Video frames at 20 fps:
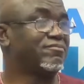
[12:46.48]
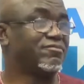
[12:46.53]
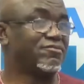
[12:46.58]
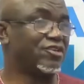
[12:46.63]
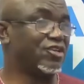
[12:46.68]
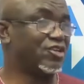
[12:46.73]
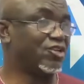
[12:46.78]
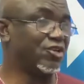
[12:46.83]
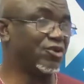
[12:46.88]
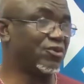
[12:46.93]

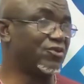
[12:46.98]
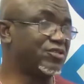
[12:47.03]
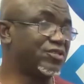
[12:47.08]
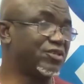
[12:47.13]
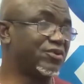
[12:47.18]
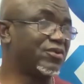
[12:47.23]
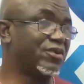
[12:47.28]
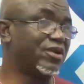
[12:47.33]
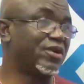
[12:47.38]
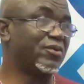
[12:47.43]
in
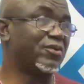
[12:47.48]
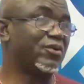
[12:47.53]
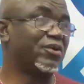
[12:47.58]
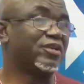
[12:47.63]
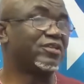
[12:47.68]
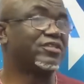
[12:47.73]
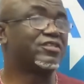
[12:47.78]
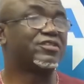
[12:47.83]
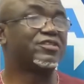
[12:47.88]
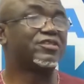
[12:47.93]
Houston where I
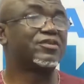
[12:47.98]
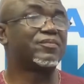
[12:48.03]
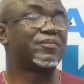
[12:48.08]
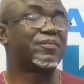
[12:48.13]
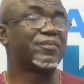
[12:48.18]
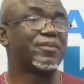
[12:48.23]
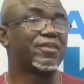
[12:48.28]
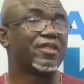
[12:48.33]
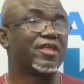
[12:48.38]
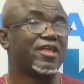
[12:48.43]
was,
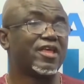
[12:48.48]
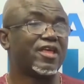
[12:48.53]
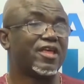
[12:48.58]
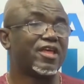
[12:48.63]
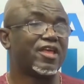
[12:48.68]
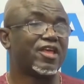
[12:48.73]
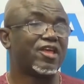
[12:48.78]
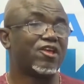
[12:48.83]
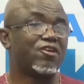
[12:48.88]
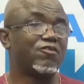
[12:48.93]

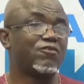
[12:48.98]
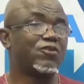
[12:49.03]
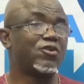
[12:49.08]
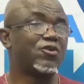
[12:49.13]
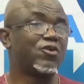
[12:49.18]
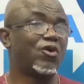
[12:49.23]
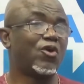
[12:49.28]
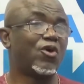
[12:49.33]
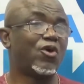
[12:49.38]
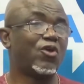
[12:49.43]
if you
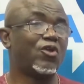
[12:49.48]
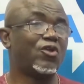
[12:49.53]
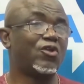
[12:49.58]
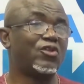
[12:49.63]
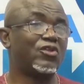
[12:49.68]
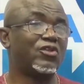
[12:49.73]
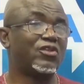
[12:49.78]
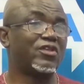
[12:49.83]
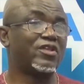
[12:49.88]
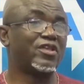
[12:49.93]

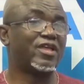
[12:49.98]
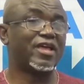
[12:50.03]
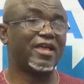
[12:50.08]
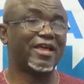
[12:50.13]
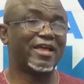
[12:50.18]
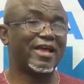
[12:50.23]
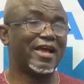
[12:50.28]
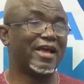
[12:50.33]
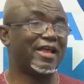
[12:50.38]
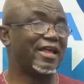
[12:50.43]
call a
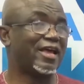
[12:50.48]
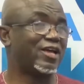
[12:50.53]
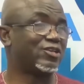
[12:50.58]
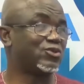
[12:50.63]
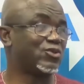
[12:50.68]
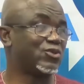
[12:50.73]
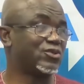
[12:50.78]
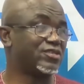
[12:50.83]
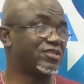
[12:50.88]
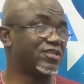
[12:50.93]
Ghana
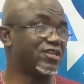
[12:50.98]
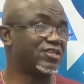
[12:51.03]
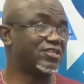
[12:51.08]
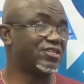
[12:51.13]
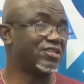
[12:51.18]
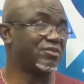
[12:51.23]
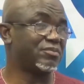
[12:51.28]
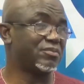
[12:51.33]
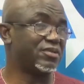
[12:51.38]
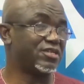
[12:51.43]

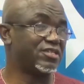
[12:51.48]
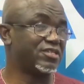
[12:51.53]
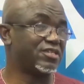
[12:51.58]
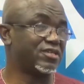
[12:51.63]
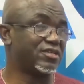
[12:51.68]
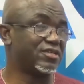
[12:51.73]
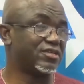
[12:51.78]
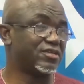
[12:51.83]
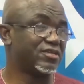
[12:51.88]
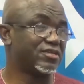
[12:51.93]
Association
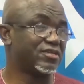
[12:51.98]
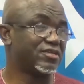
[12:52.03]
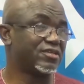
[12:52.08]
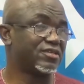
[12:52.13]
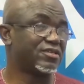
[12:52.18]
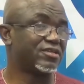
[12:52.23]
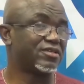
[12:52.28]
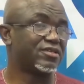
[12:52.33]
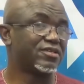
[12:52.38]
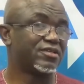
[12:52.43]
meeting,
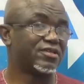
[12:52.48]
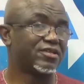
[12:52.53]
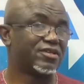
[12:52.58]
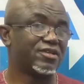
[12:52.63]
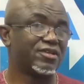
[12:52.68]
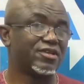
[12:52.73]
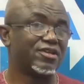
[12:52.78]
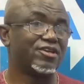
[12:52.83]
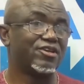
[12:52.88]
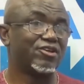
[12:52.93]

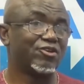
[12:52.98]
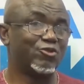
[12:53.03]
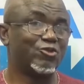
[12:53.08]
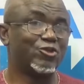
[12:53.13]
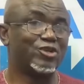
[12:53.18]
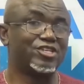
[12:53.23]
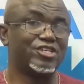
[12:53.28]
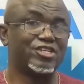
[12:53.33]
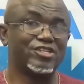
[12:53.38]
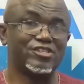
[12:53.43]

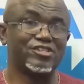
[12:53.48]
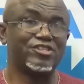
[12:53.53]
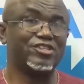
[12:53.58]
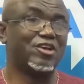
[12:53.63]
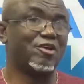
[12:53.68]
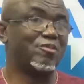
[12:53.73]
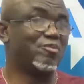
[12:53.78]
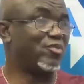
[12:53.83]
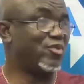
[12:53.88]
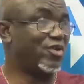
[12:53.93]
which is the
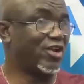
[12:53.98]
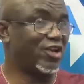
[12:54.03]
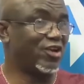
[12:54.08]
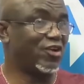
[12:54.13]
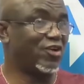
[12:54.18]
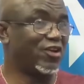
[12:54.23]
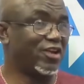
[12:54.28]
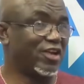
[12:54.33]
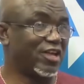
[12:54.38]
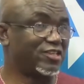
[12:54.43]

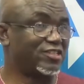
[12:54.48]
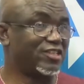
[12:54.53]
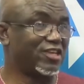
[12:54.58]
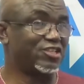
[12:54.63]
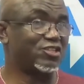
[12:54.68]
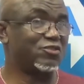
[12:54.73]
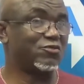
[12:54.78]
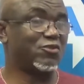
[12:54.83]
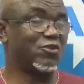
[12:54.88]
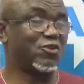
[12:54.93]
umbrella
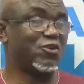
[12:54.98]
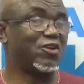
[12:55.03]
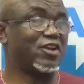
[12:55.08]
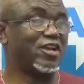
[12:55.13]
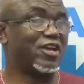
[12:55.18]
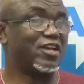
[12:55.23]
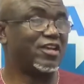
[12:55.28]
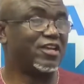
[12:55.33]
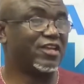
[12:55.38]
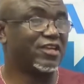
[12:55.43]
organization for all
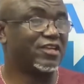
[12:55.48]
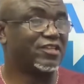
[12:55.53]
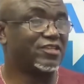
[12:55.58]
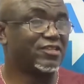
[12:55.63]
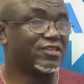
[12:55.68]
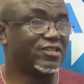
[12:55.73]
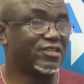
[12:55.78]
Ghanaians,